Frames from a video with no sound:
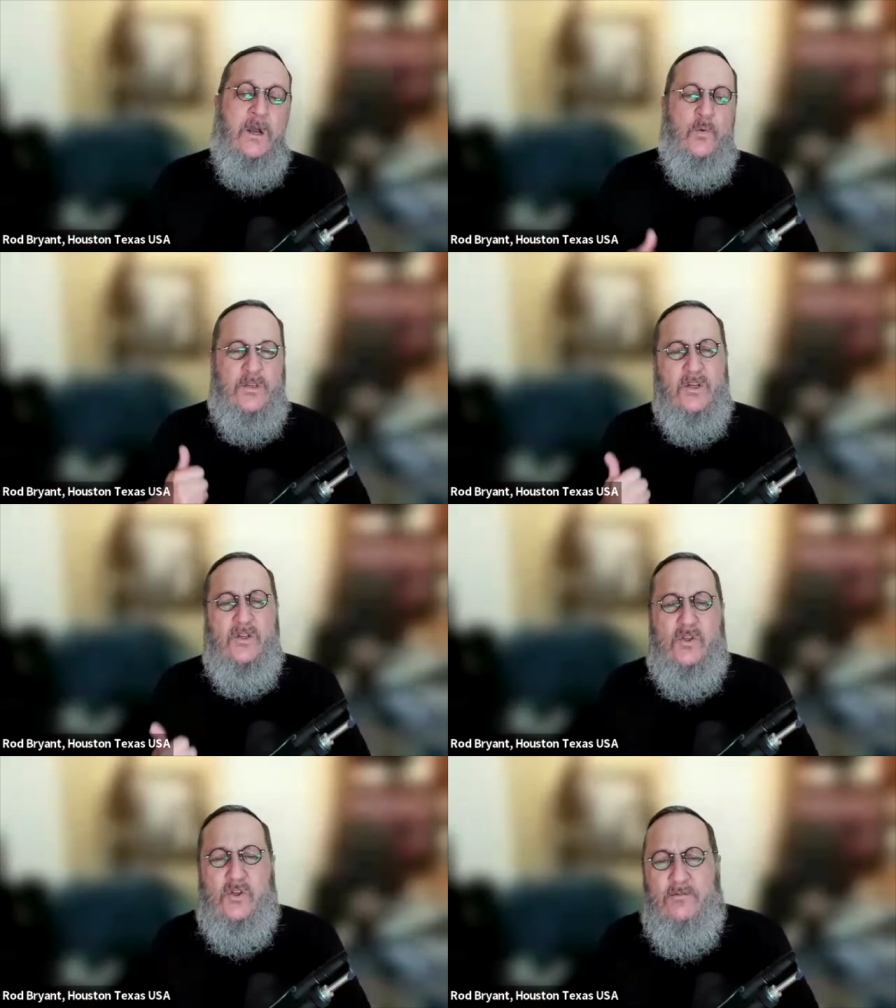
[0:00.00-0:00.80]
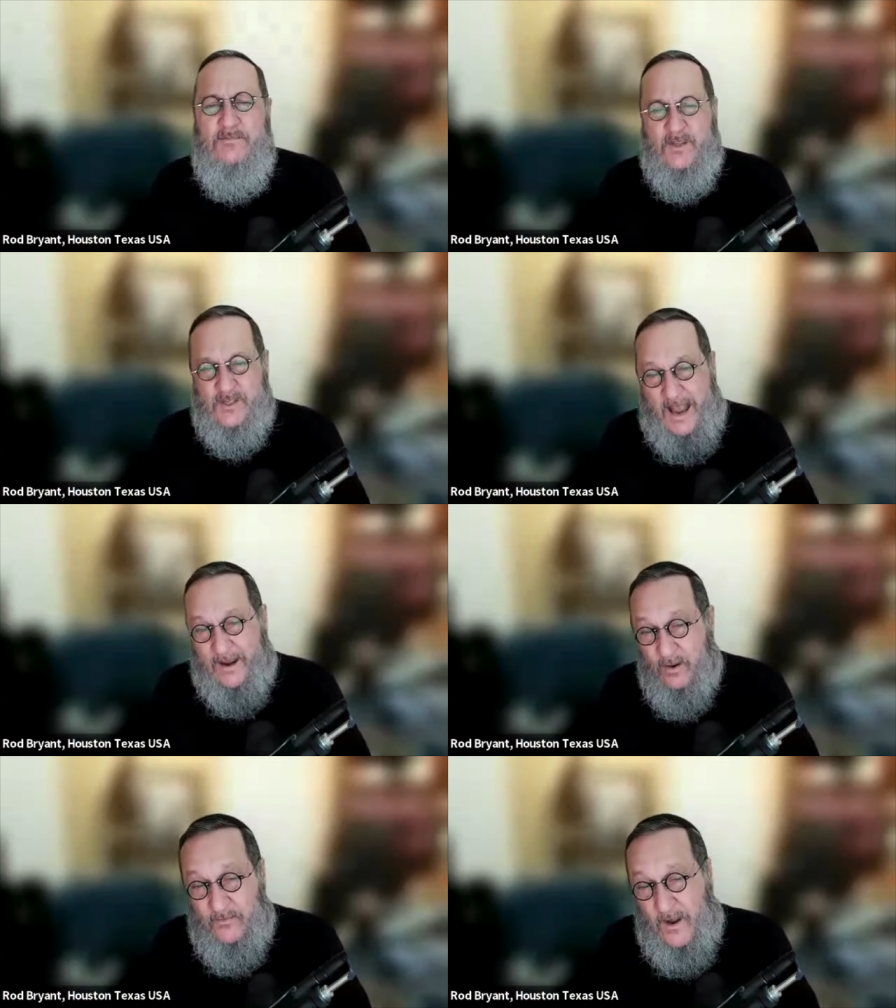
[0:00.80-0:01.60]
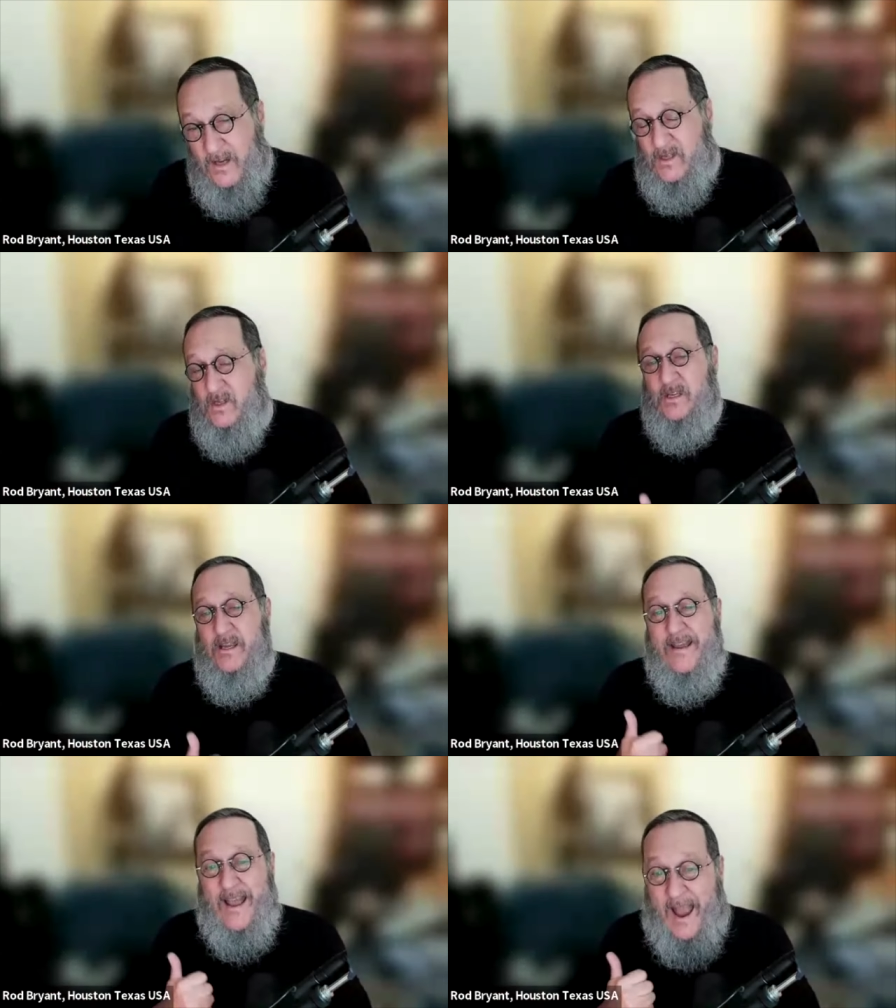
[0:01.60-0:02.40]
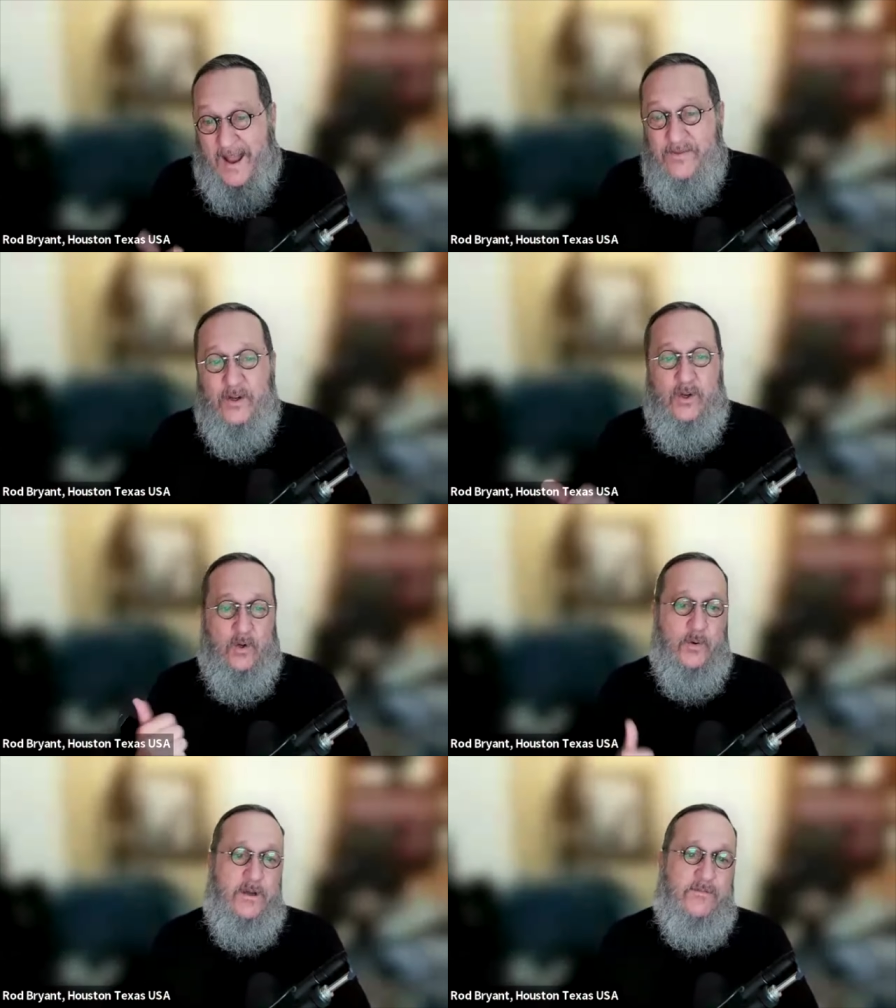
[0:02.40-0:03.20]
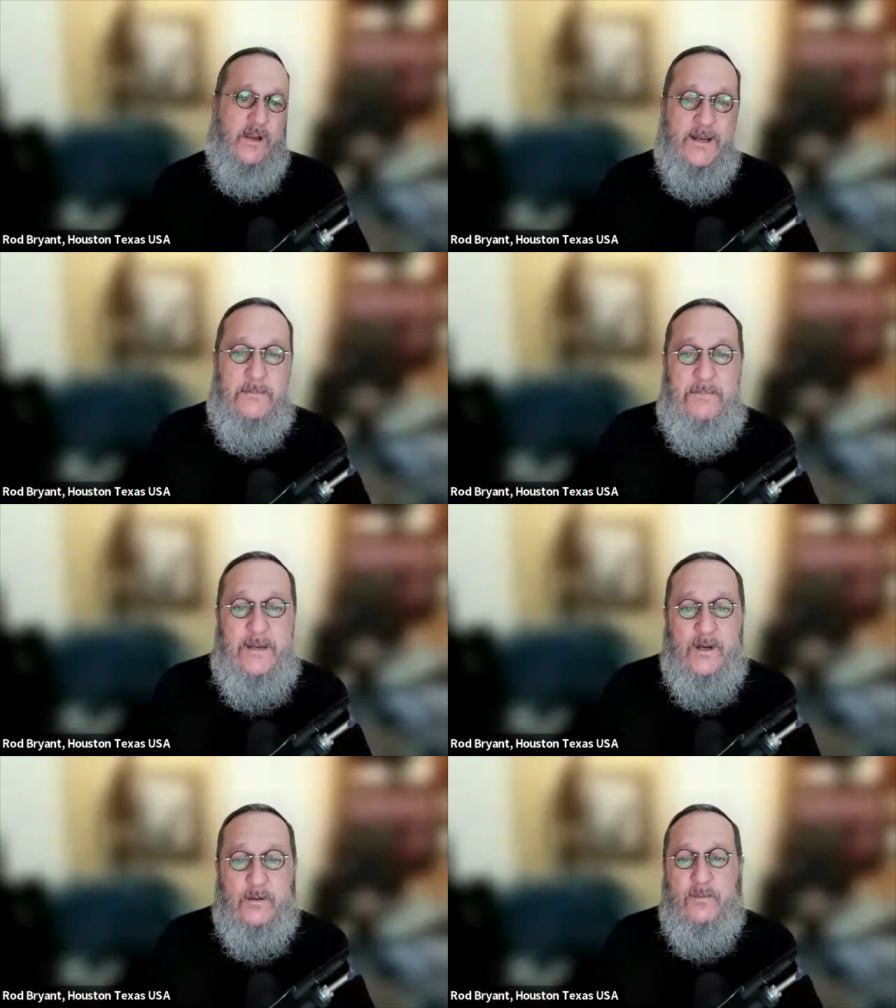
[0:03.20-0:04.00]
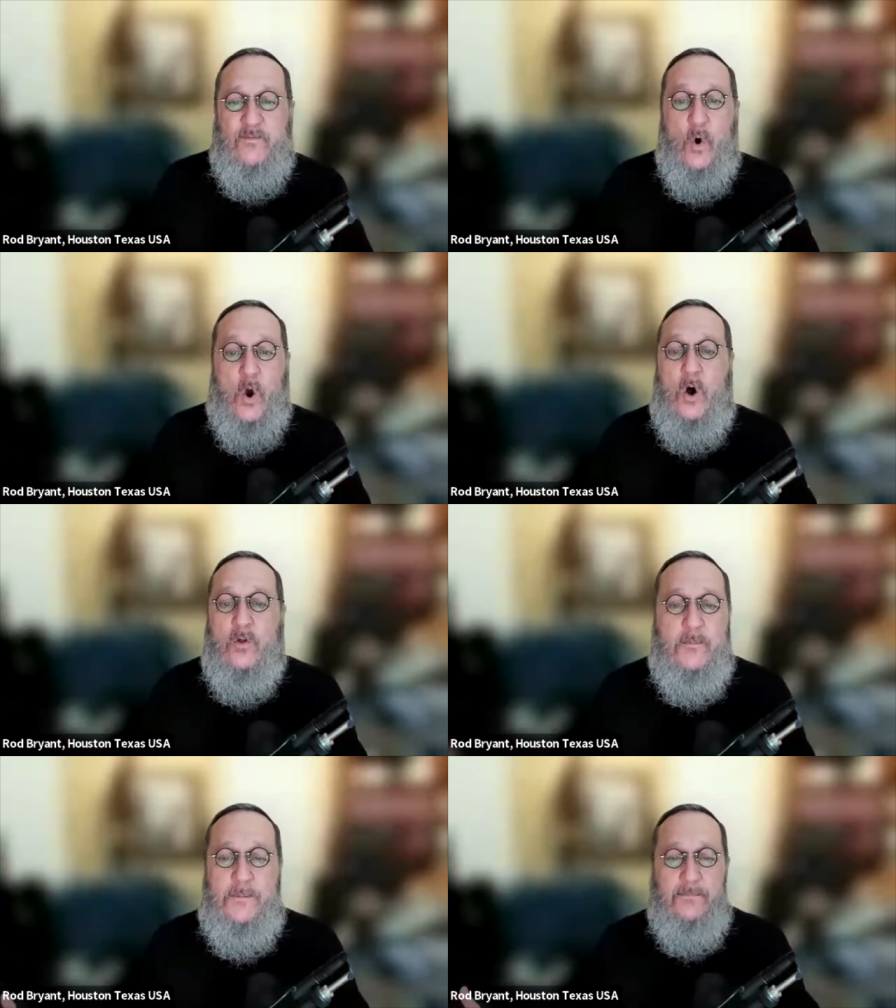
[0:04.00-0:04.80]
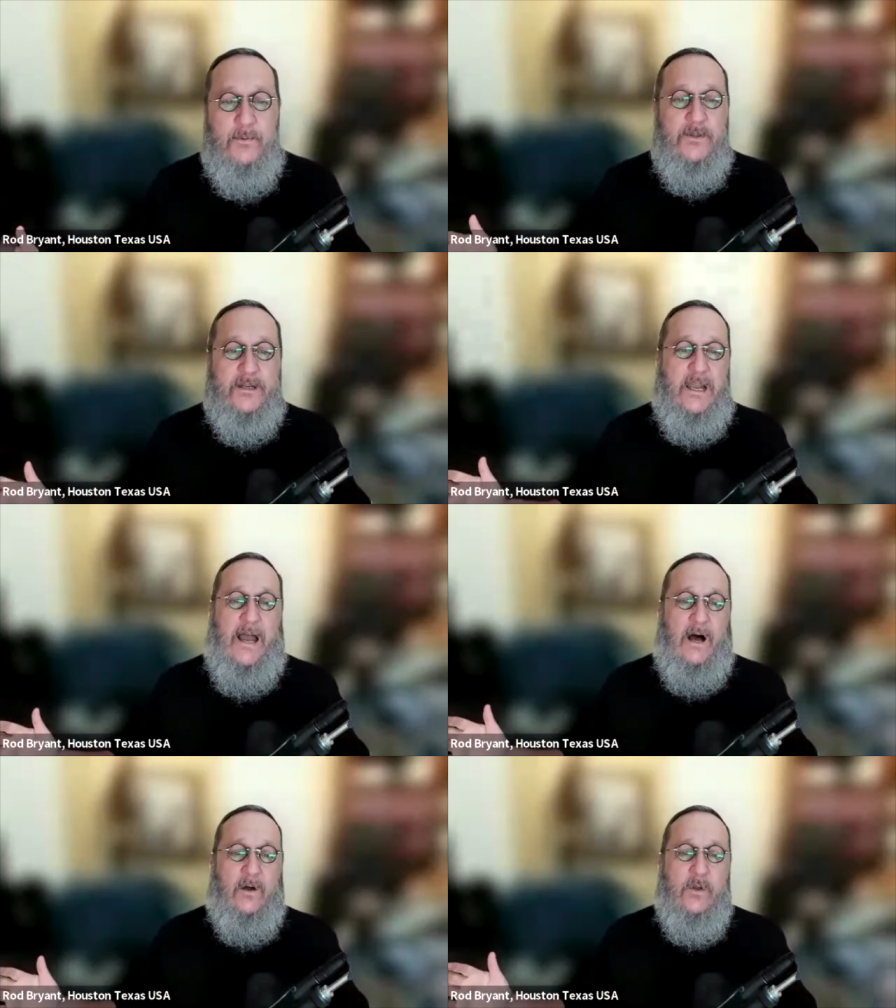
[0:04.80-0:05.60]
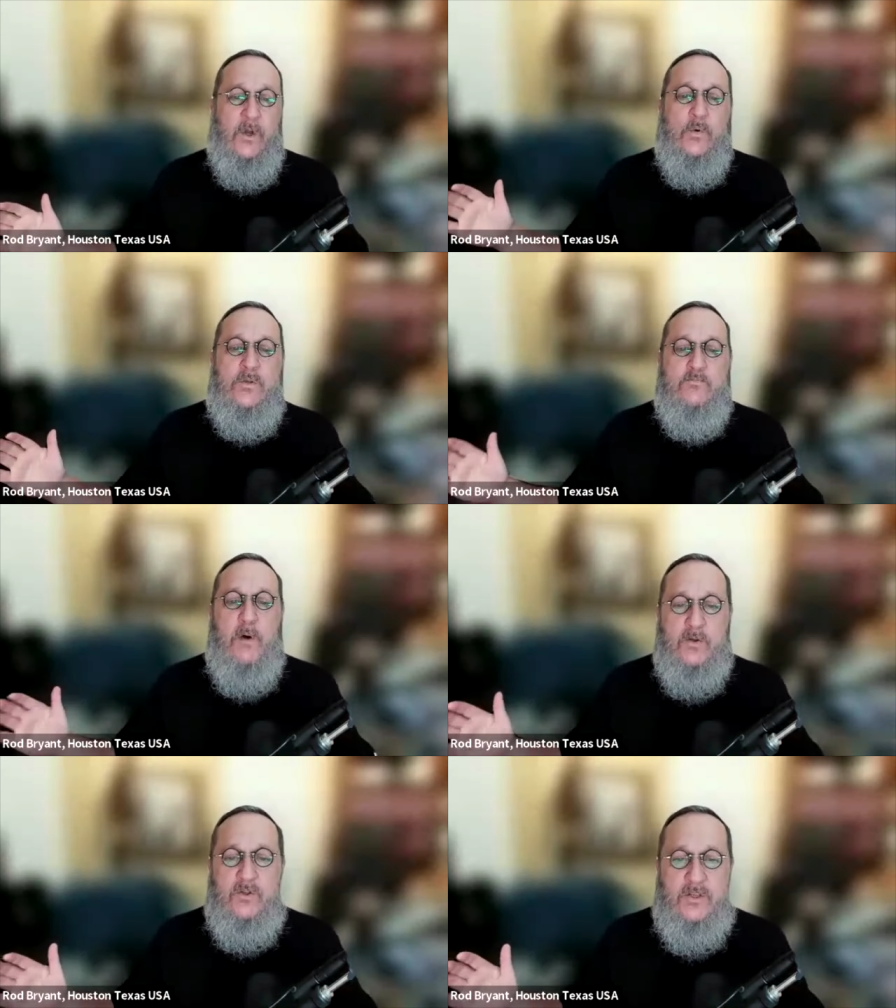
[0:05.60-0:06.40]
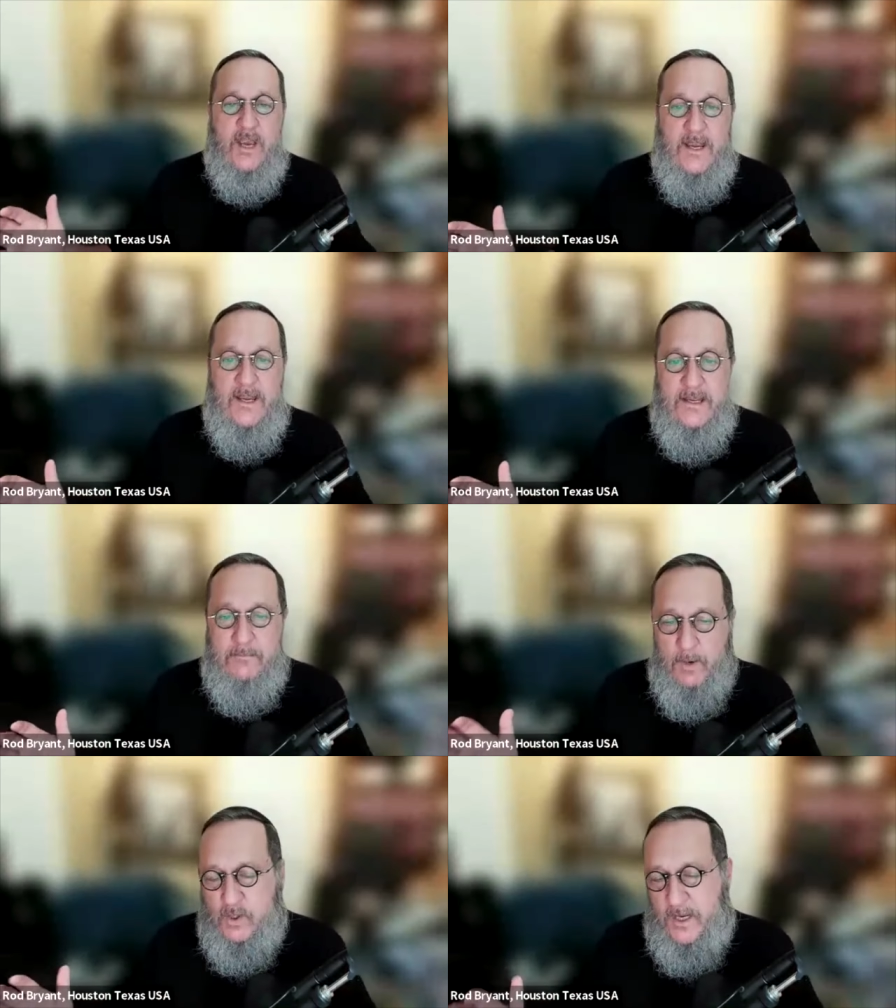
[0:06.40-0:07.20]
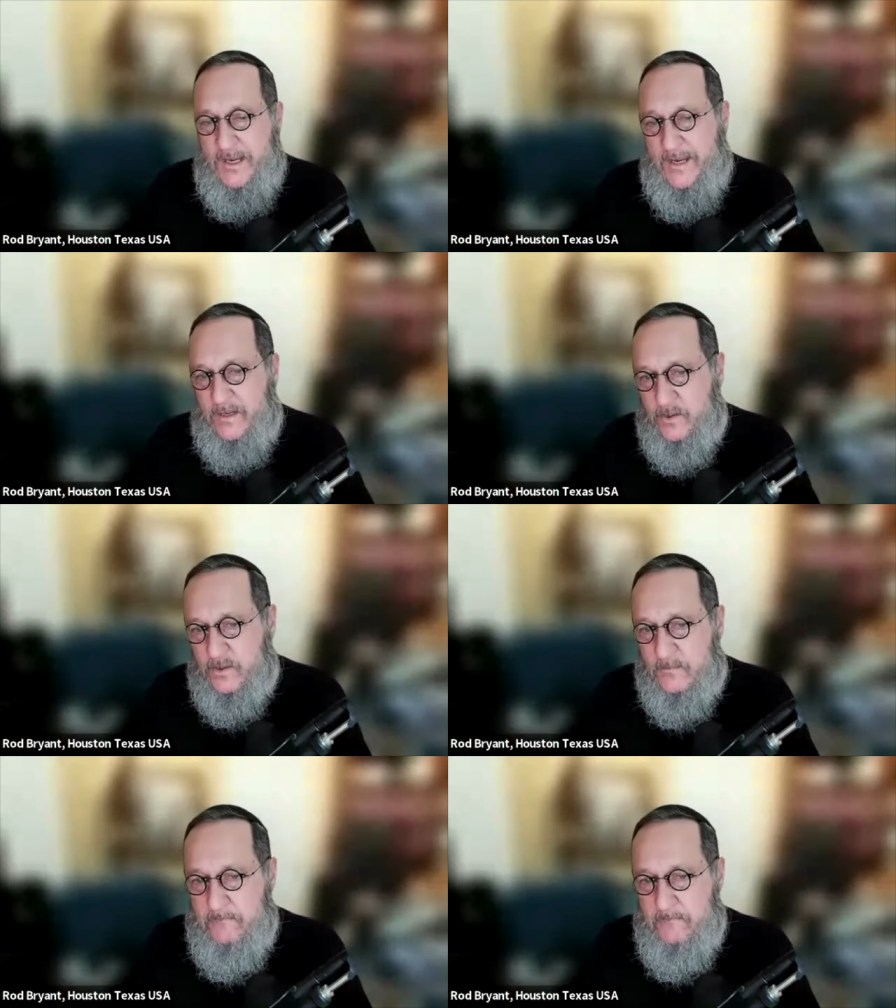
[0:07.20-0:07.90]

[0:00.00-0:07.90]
which consumed the sacrifices and the glory of God, appeared before all the people in the cloud, which Moshe, Moshe entered